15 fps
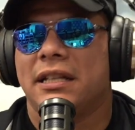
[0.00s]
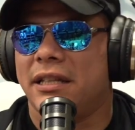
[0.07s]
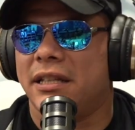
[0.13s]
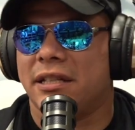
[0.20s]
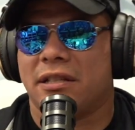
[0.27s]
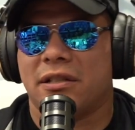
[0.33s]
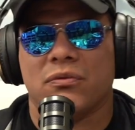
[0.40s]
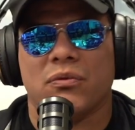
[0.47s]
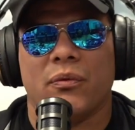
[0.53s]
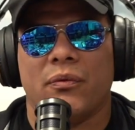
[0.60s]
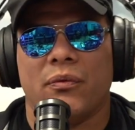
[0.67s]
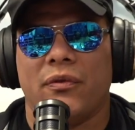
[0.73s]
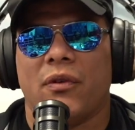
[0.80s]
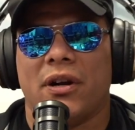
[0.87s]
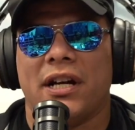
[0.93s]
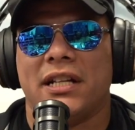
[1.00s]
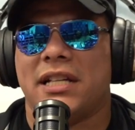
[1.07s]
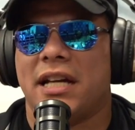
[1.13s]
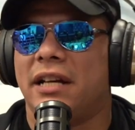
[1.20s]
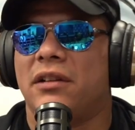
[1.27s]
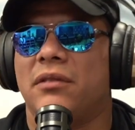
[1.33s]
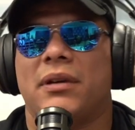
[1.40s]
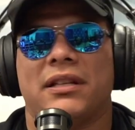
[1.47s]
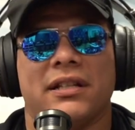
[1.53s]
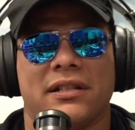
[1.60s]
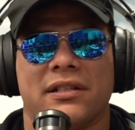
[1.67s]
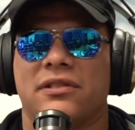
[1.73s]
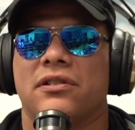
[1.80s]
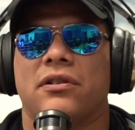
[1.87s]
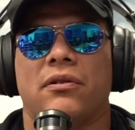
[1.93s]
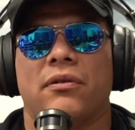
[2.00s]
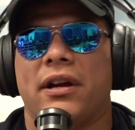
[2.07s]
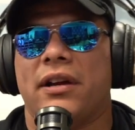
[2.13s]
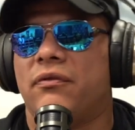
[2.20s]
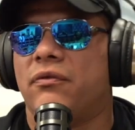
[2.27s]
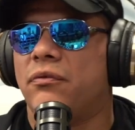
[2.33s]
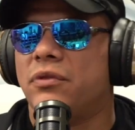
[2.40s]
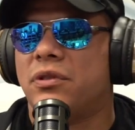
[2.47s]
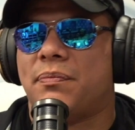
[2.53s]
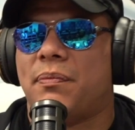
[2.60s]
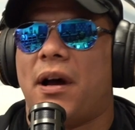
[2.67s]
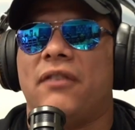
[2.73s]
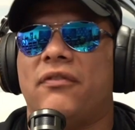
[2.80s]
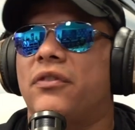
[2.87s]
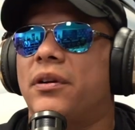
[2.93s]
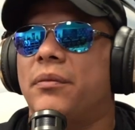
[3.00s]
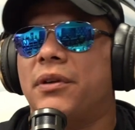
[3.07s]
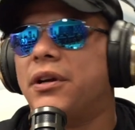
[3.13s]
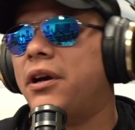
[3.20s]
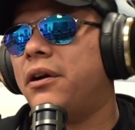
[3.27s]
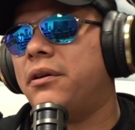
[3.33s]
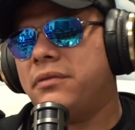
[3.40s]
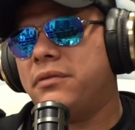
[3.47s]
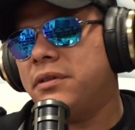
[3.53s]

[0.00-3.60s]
This is where we wanted to take him. I think this is a great spot for him to go.